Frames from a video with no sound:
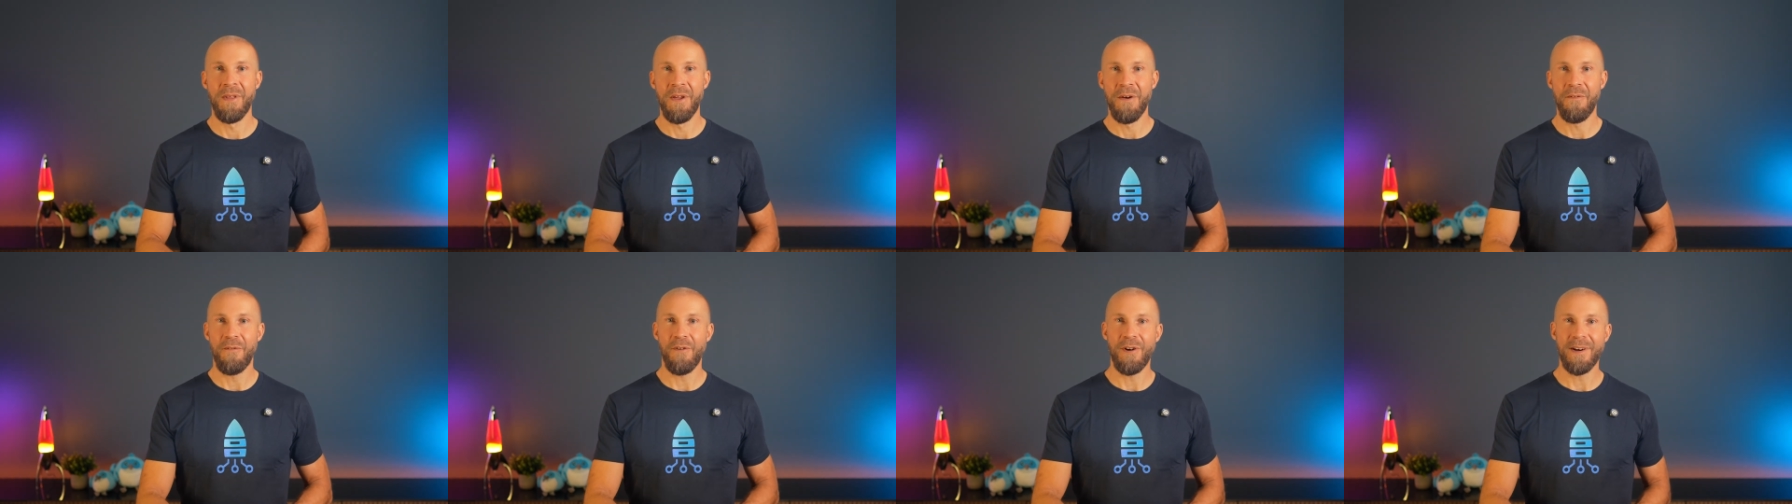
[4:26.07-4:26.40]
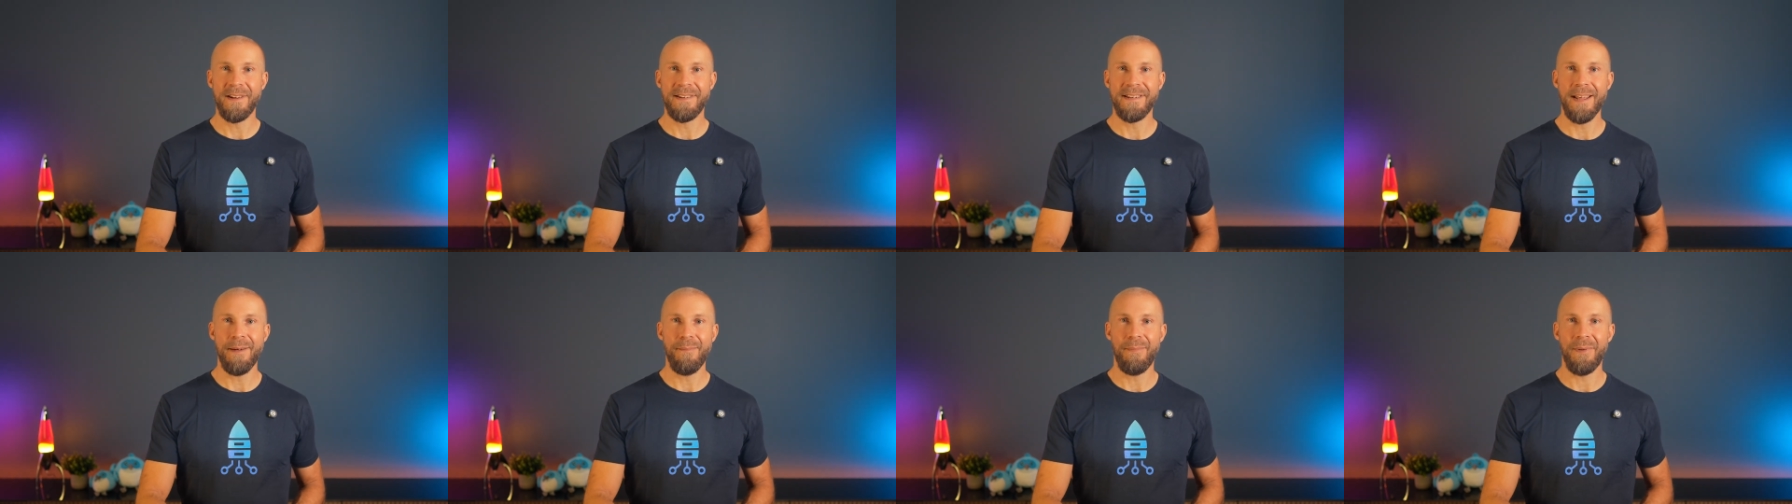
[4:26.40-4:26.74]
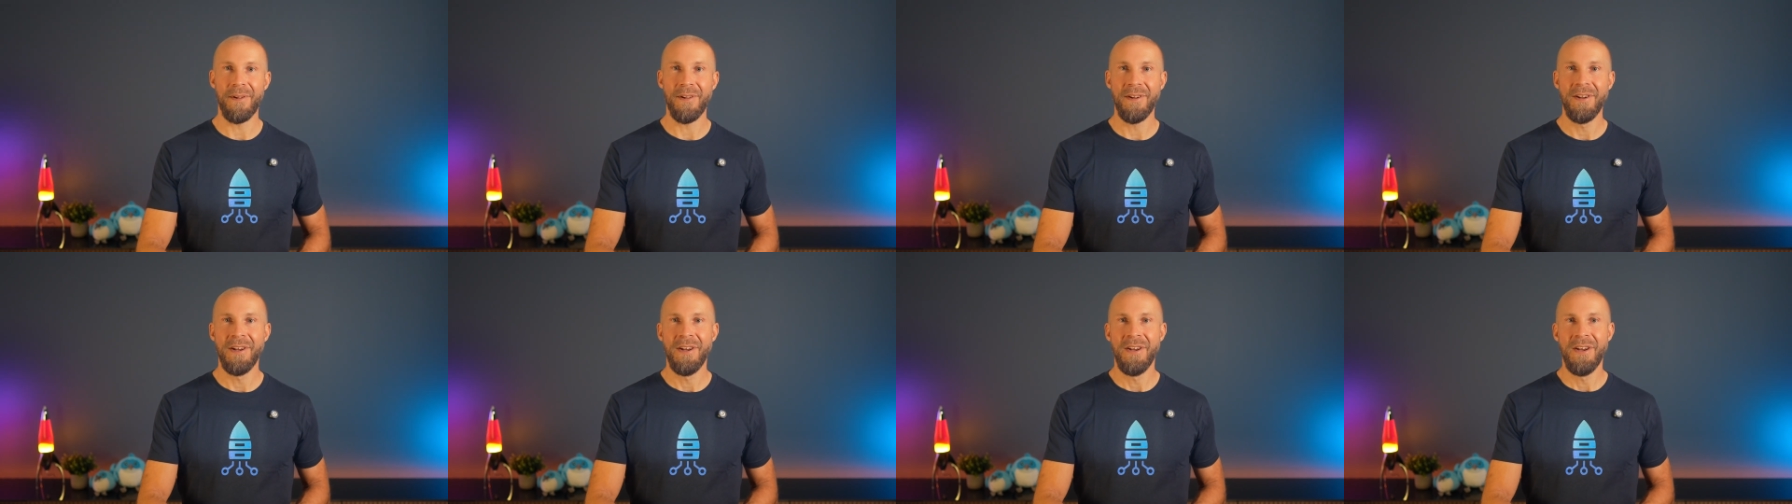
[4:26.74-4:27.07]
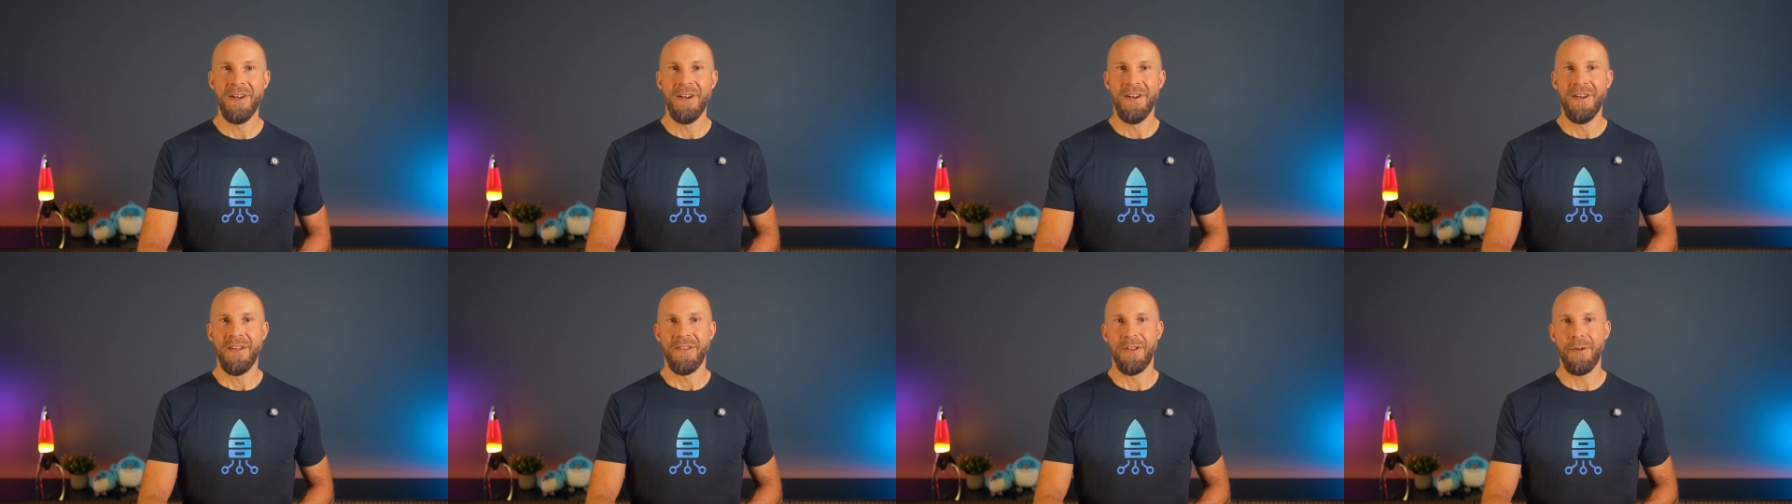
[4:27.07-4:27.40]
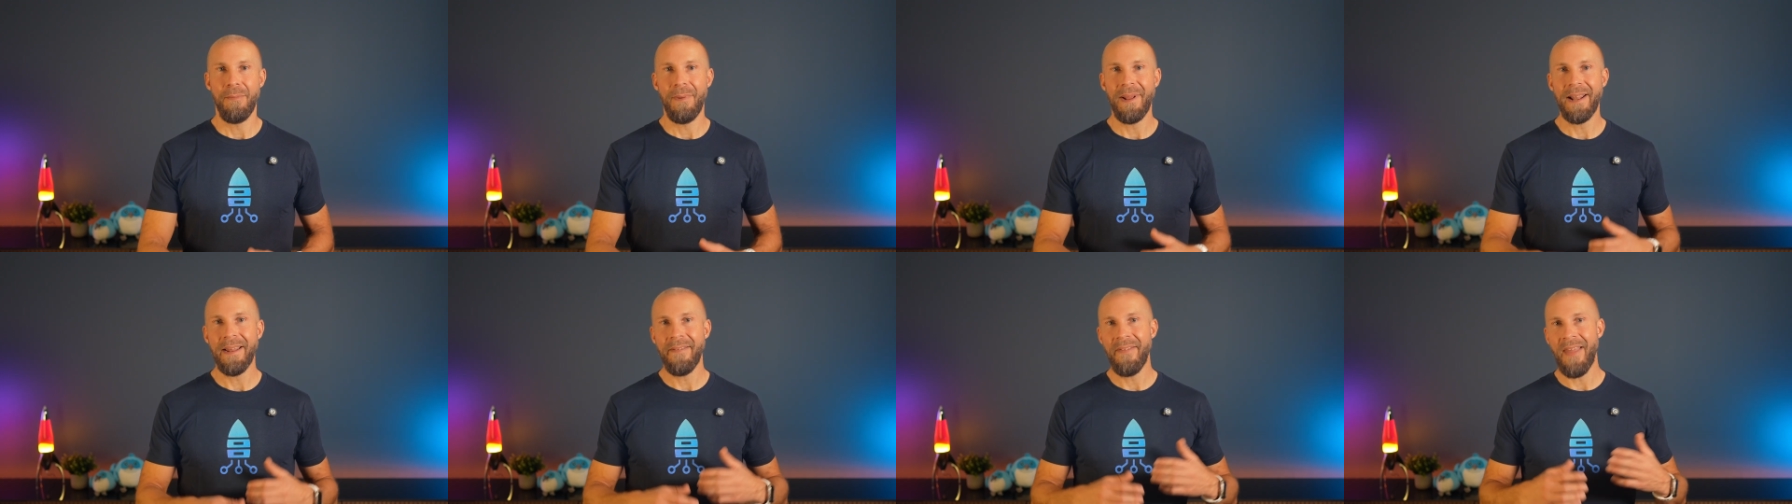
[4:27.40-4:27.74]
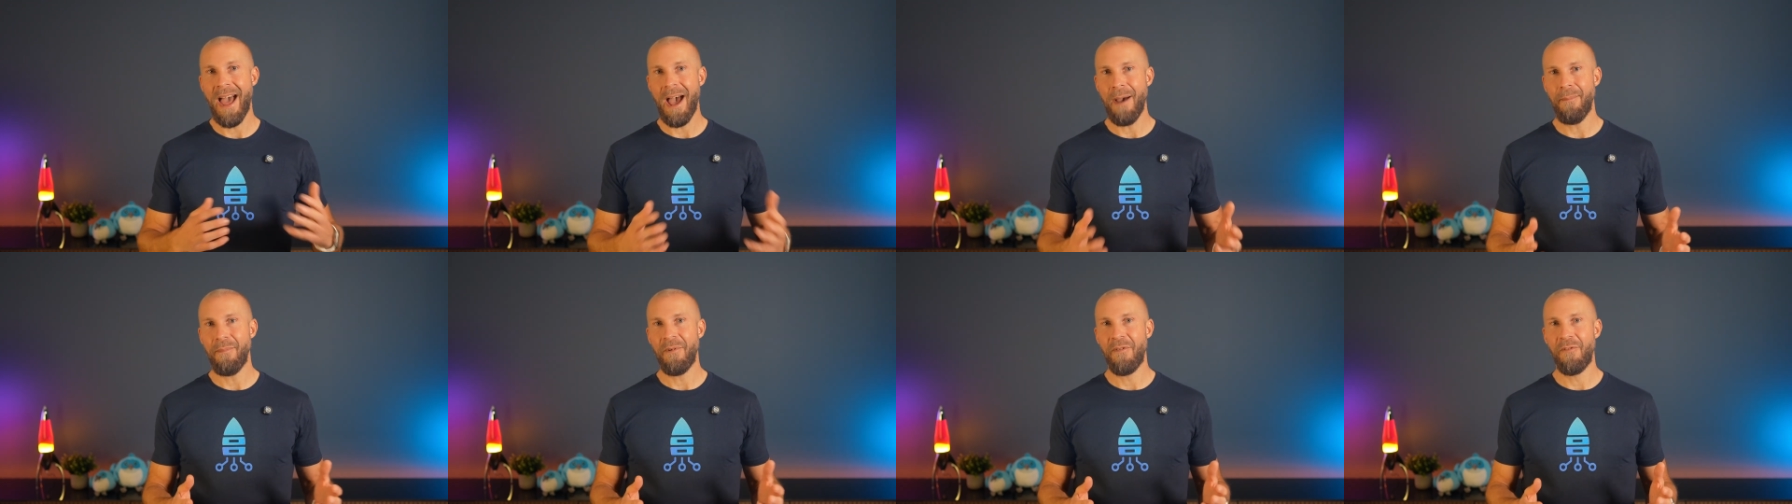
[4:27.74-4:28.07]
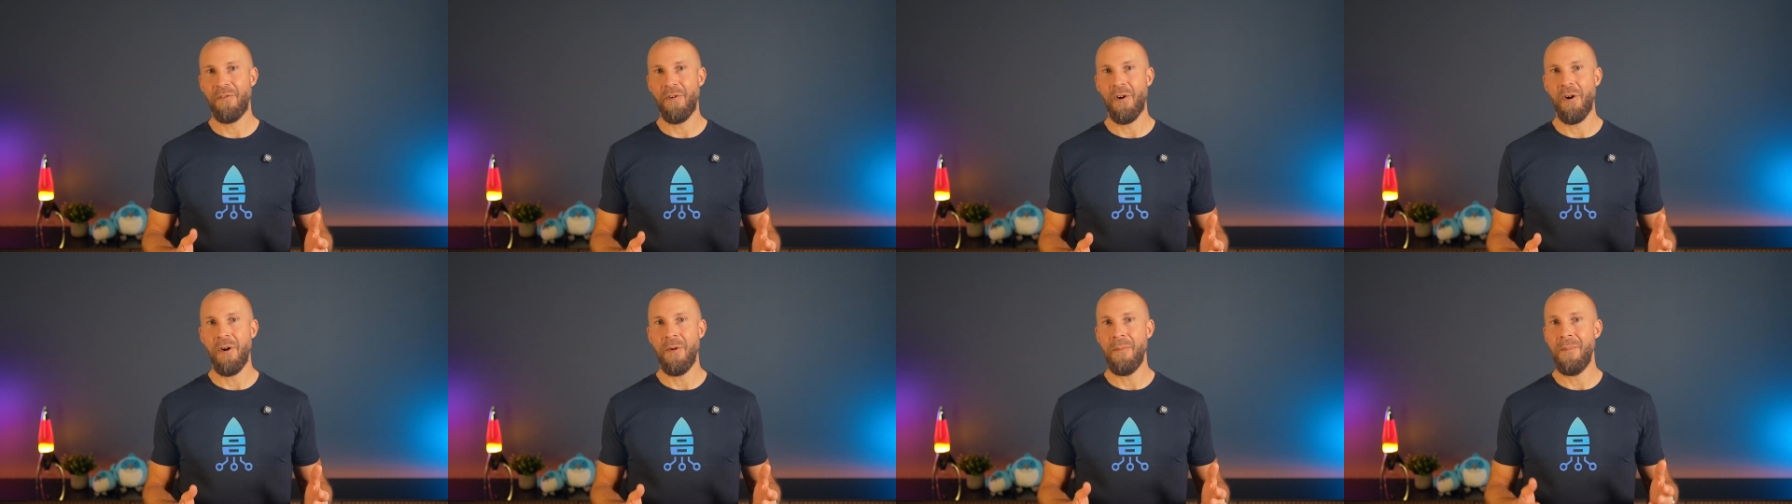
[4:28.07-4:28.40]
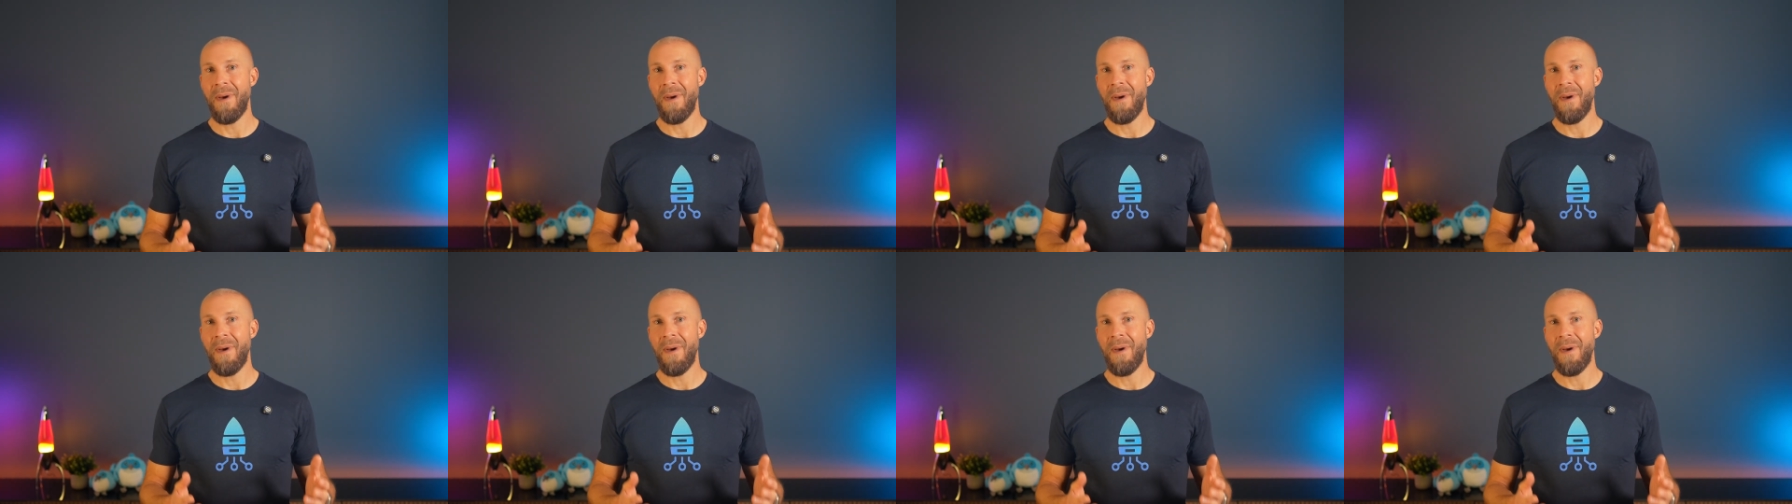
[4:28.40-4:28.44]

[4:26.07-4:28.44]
For example, to build an app for